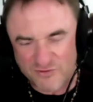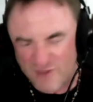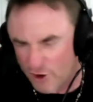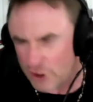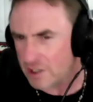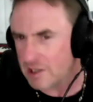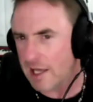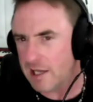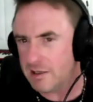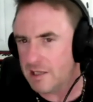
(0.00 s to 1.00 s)
very
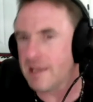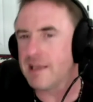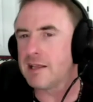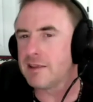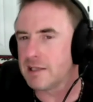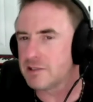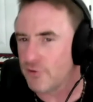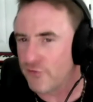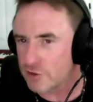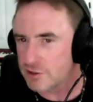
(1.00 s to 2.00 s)
unlikely that that's
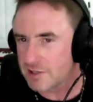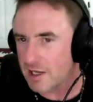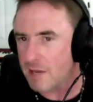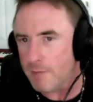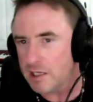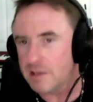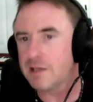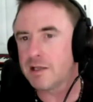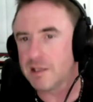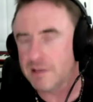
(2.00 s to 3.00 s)
the first time anything
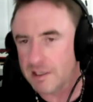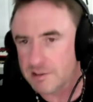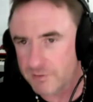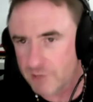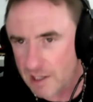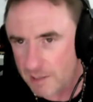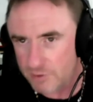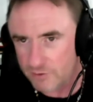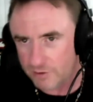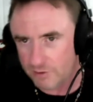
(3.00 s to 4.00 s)
like that has ever
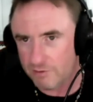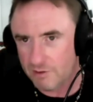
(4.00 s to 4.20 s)
happened to you.